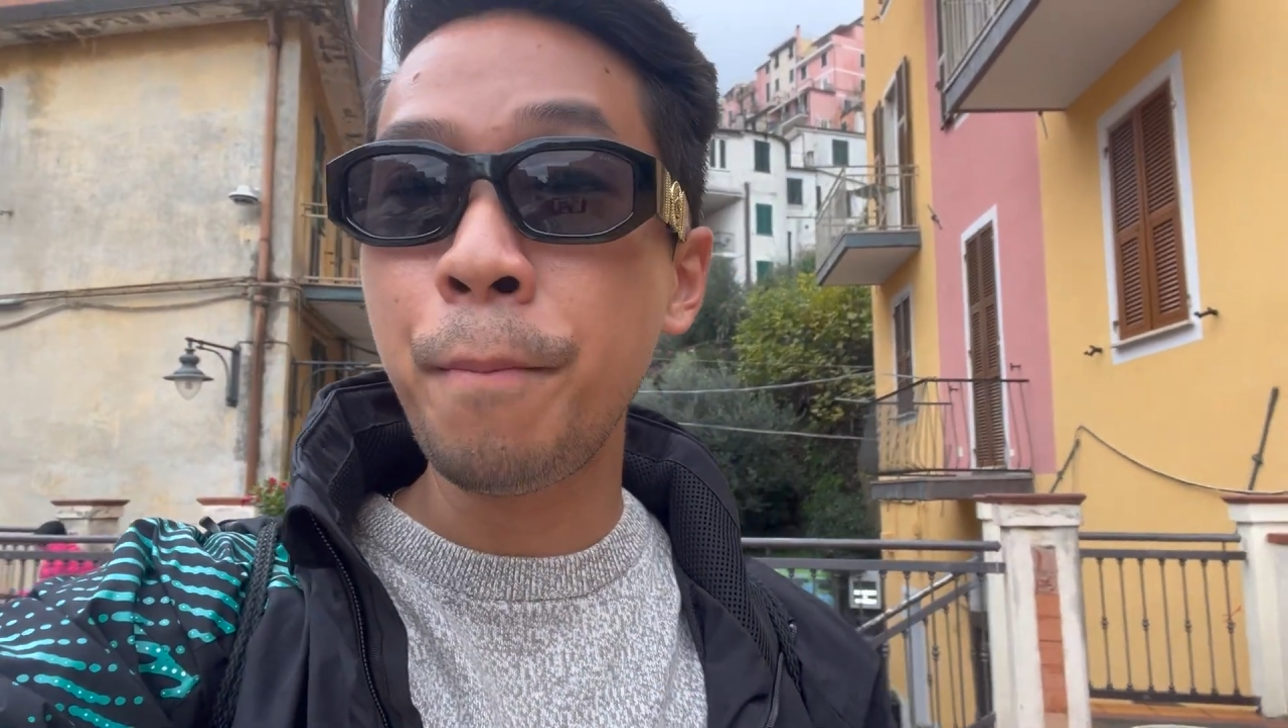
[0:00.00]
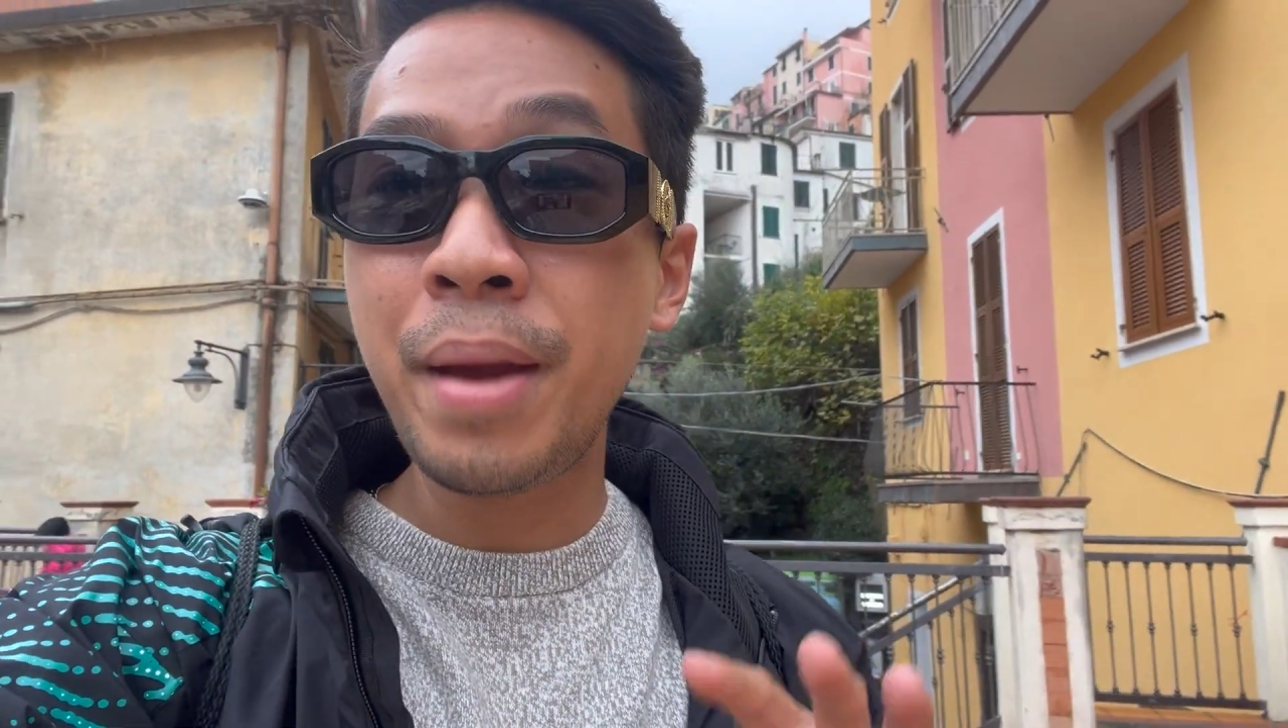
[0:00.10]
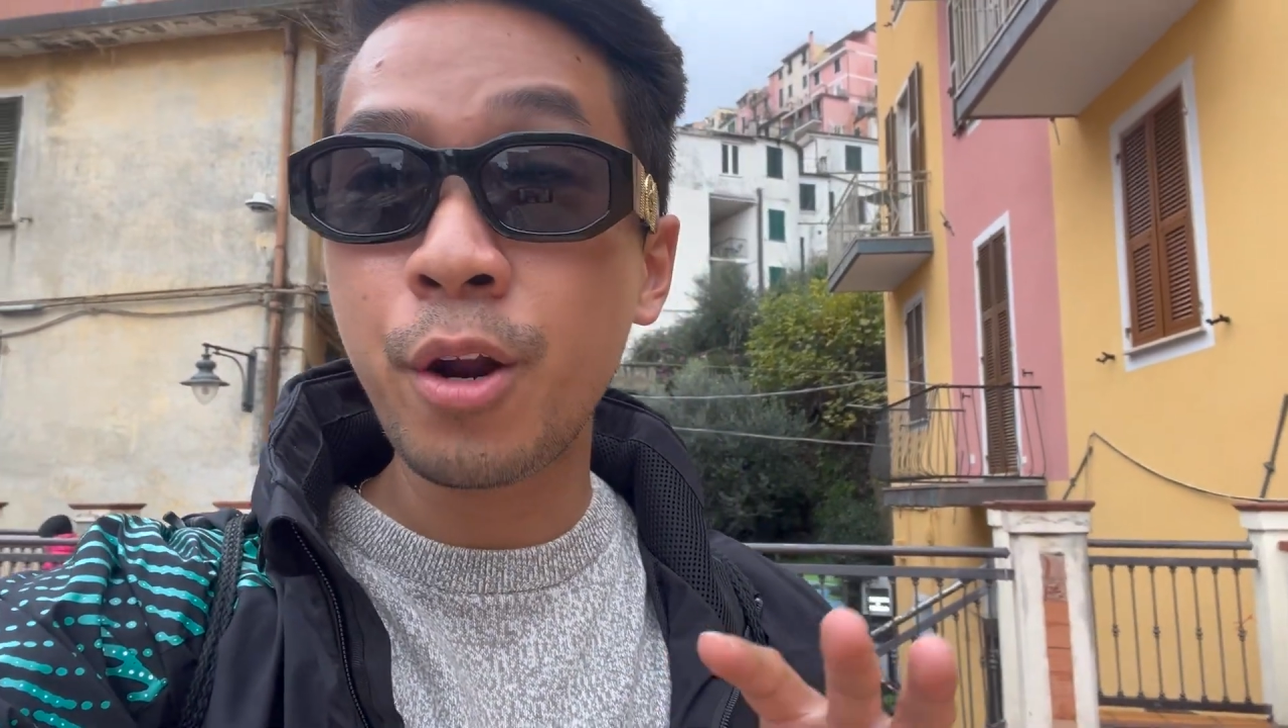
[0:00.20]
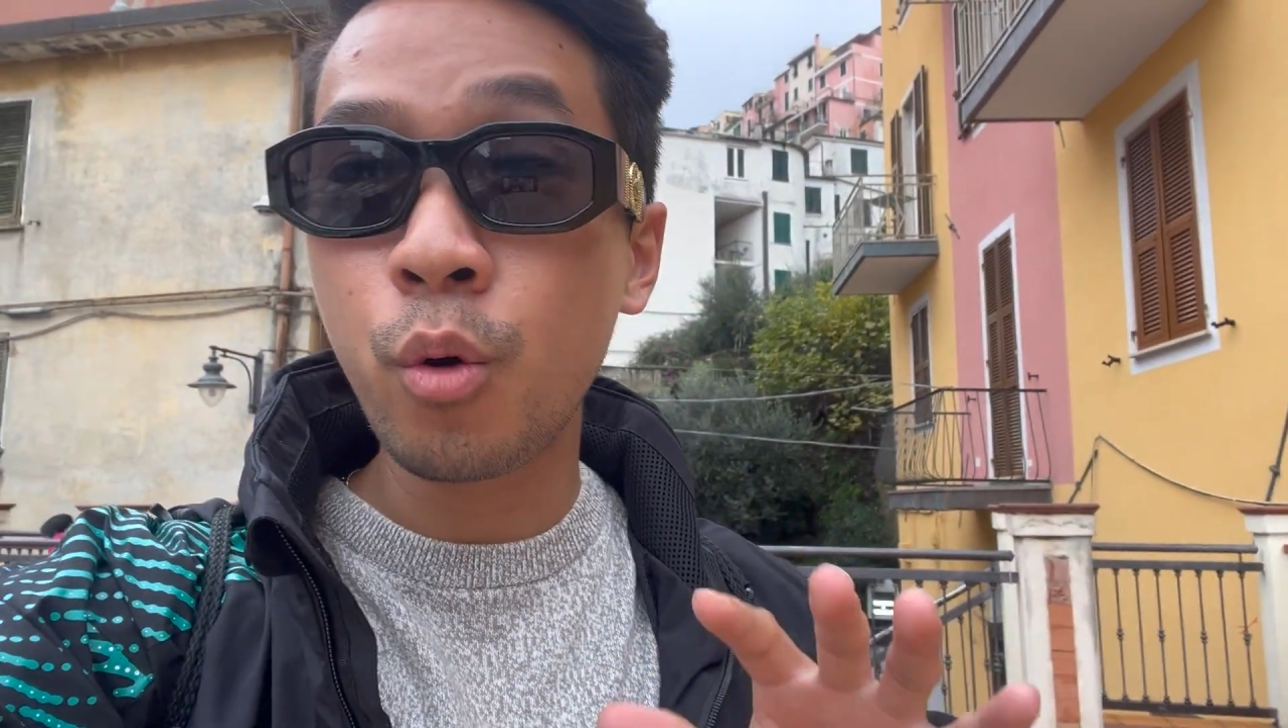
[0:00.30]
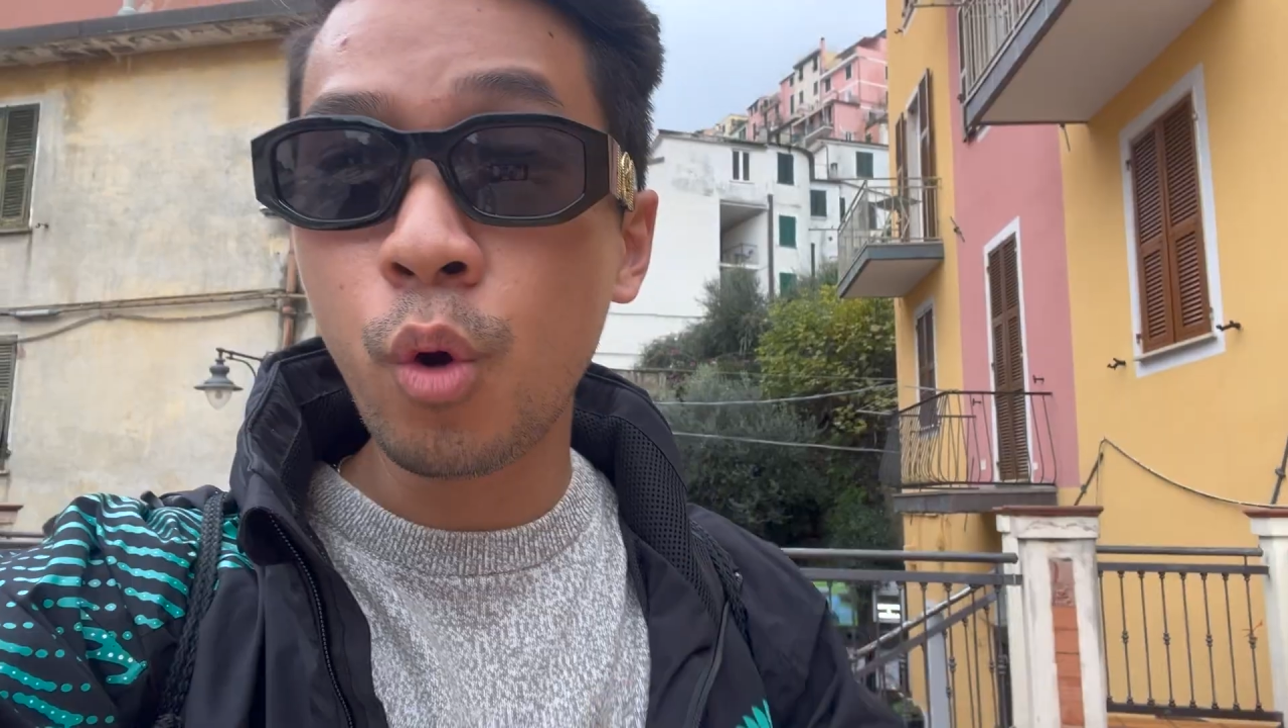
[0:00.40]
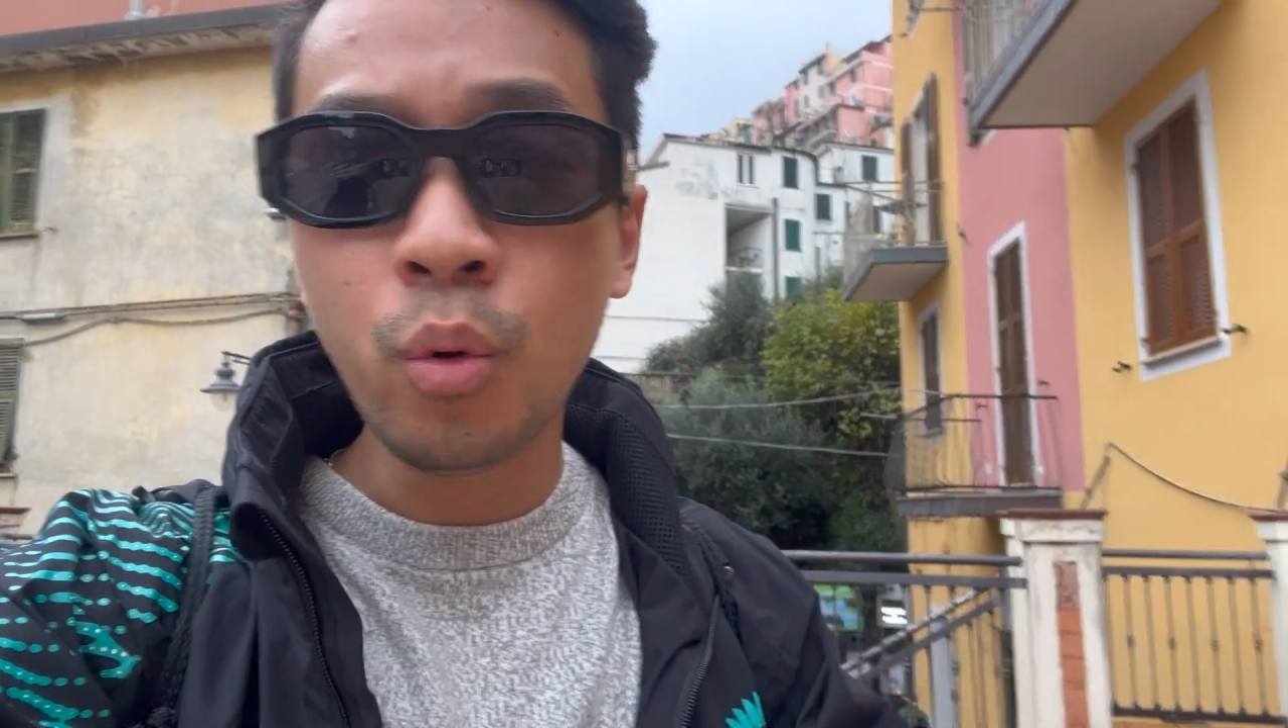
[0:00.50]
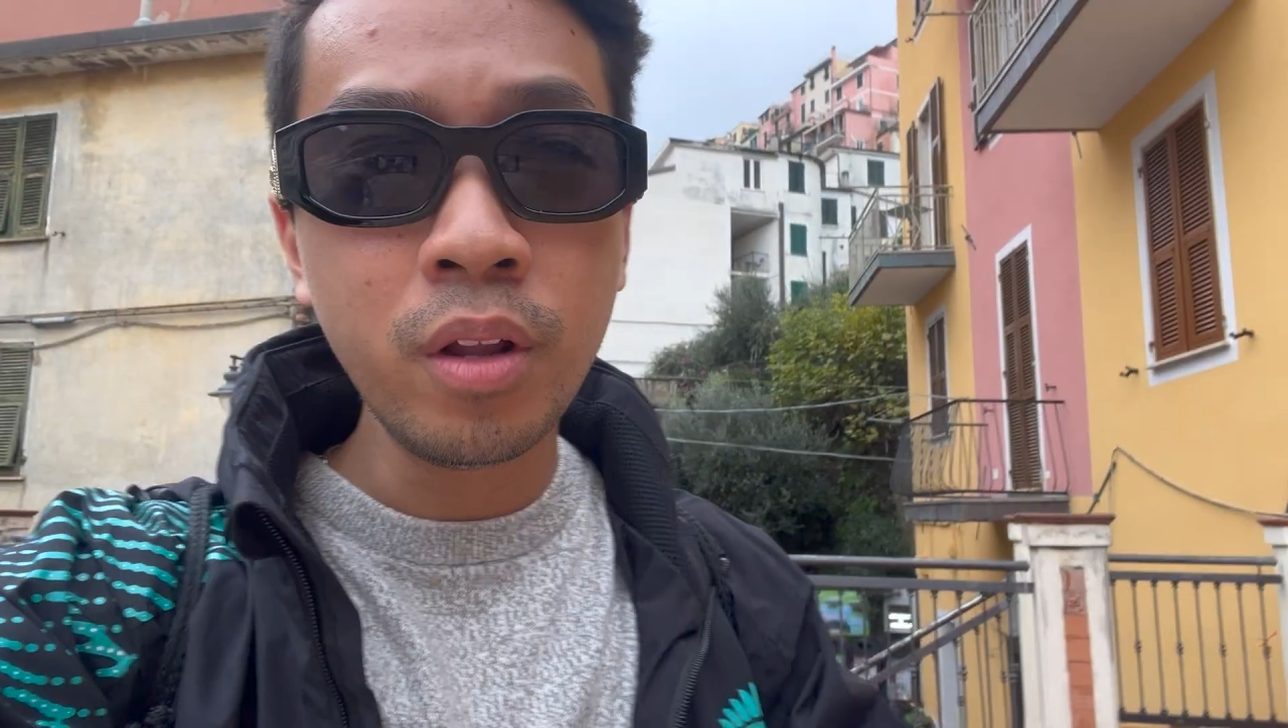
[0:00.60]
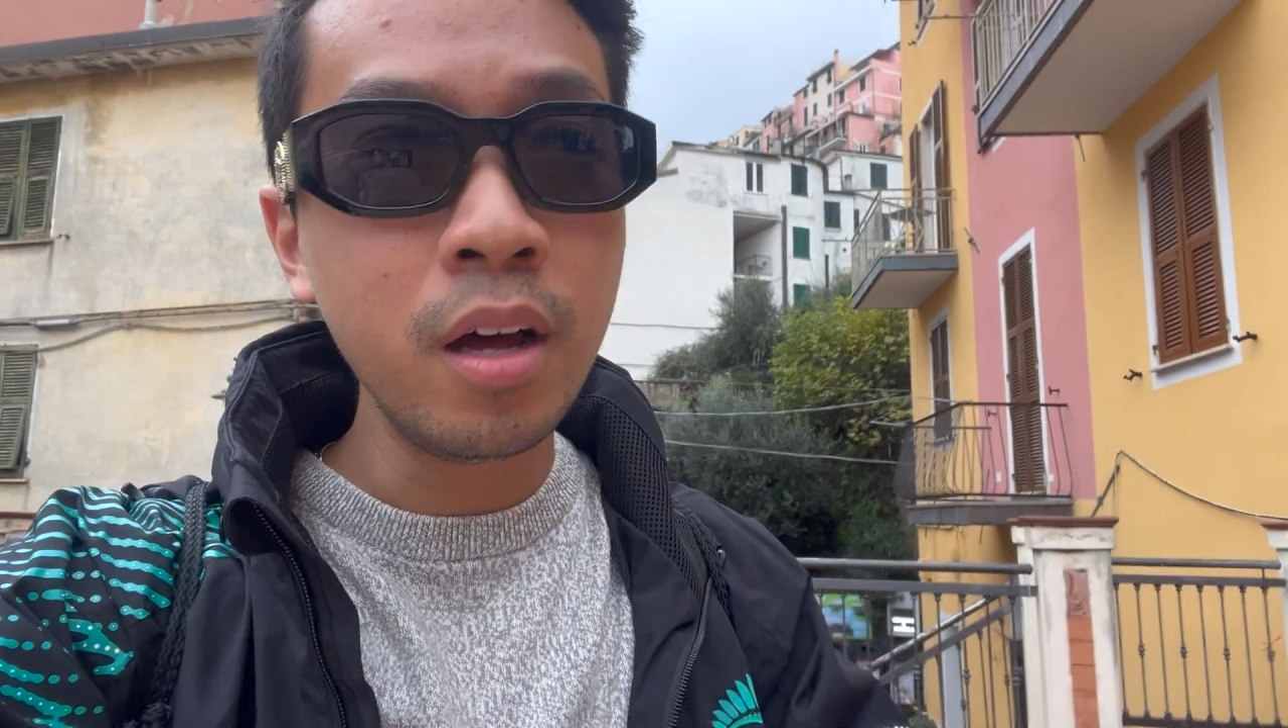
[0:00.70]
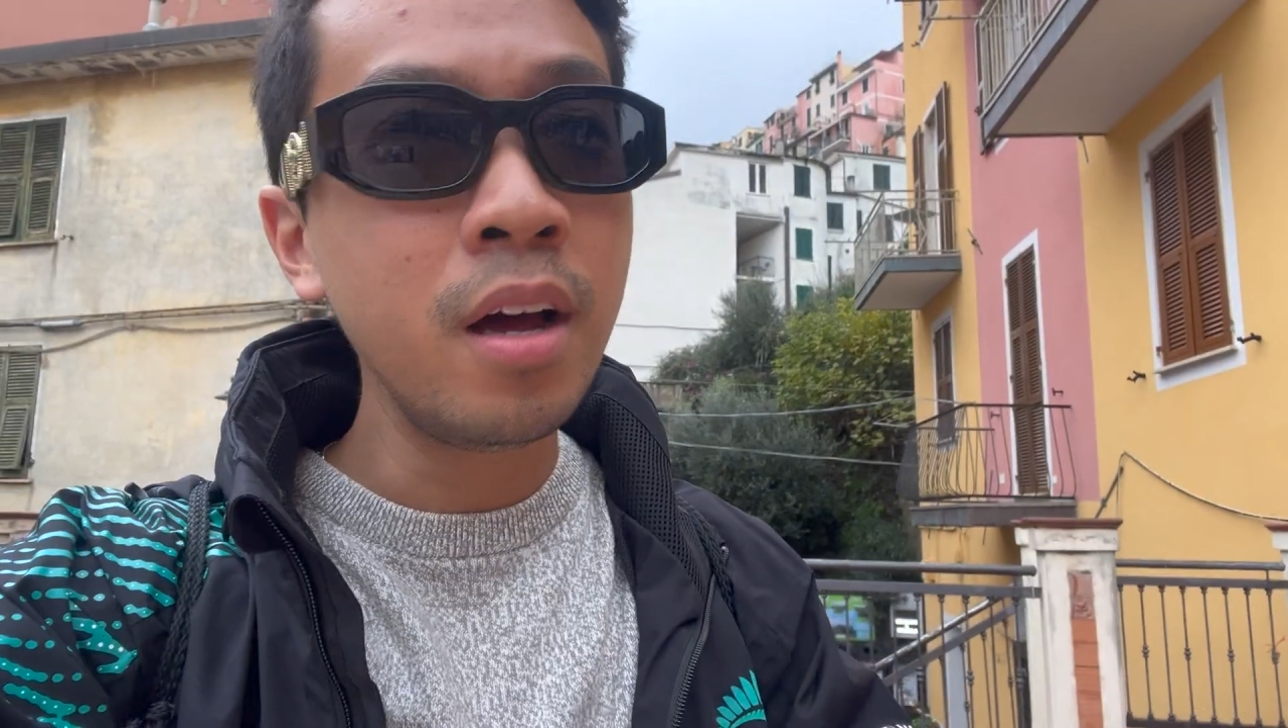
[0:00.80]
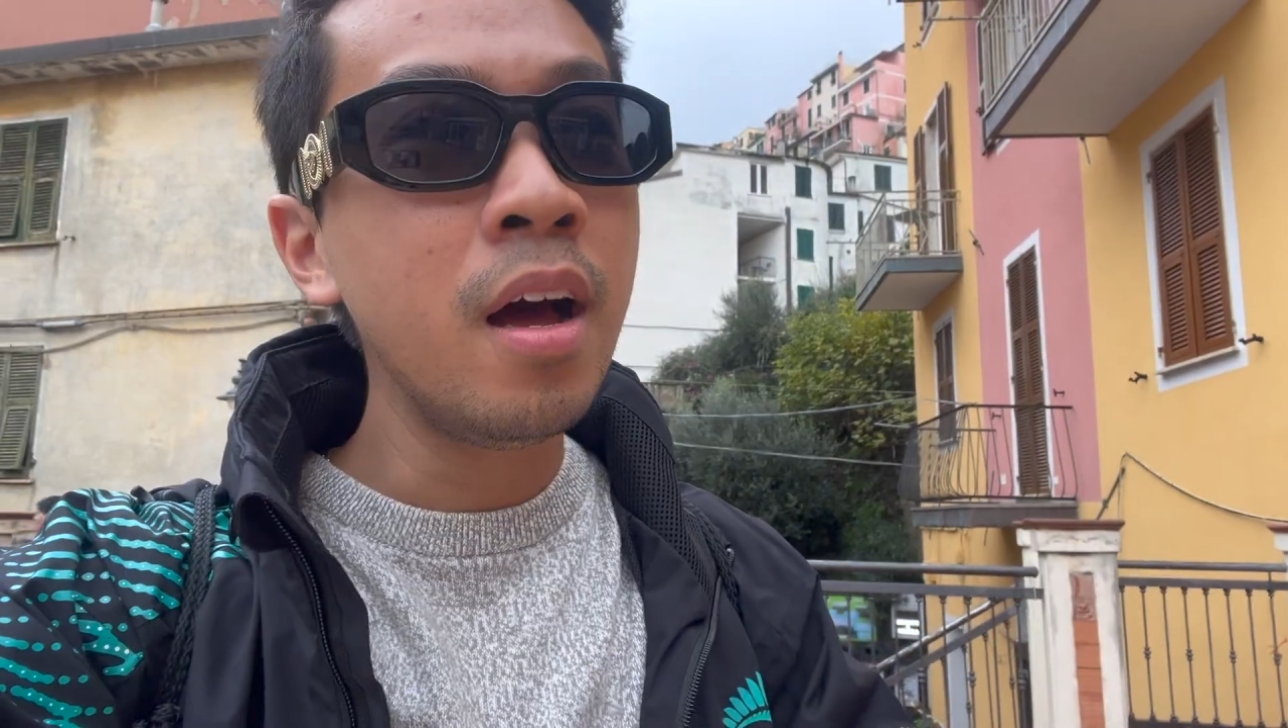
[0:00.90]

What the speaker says: Manarola.